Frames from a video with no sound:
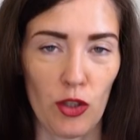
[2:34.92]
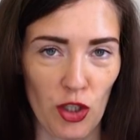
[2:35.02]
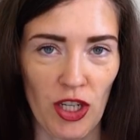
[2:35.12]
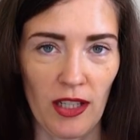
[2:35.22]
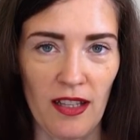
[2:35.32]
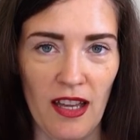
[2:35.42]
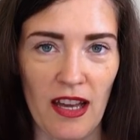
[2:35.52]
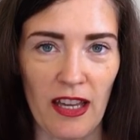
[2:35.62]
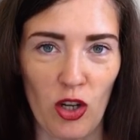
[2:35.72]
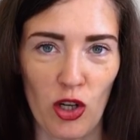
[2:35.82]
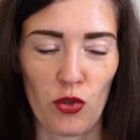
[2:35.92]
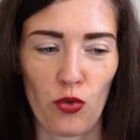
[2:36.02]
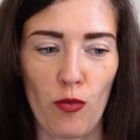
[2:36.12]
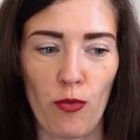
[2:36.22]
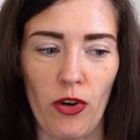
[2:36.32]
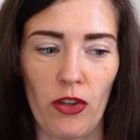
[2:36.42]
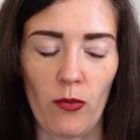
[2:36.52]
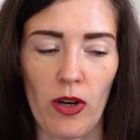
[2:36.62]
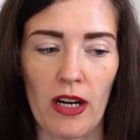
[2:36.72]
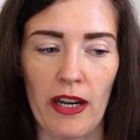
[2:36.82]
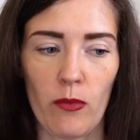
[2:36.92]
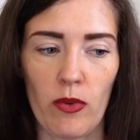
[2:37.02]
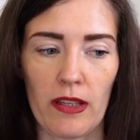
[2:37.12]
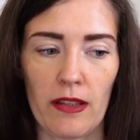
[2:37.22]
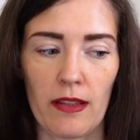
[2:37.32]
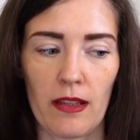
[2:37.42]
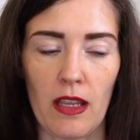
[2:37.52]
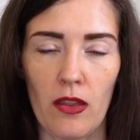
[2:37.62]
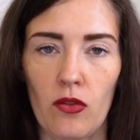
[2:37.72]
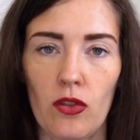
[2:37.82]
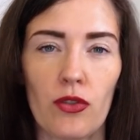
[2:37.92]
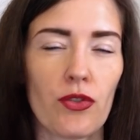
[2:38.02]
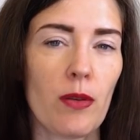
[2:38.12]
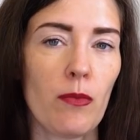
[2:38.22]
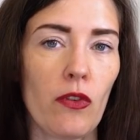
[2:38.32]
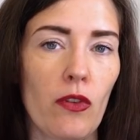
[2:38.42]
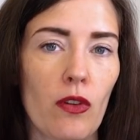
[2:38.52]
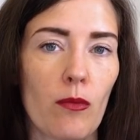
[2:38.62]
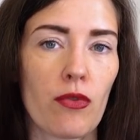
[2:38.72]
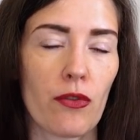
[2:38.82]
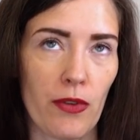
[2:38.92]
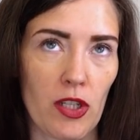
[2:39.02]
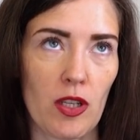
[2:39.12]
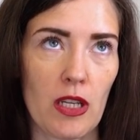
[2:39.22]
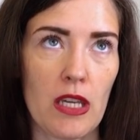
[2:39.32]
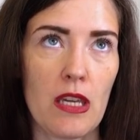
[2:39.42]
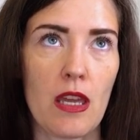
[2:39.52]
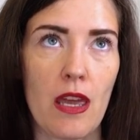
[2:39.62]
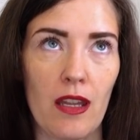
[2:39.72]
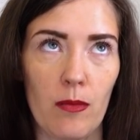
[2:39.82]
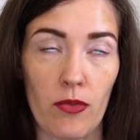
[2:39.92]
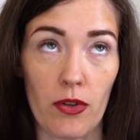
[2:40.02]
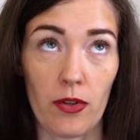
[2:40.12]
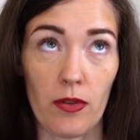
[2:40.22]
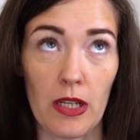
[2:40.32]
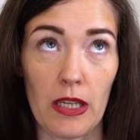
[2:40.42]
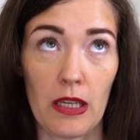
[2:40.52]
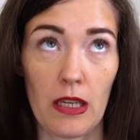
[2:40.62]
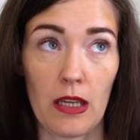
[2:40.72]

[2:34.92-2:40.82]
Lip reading: a nutshell, I got to a point where I was in the doldrums professionally and personally.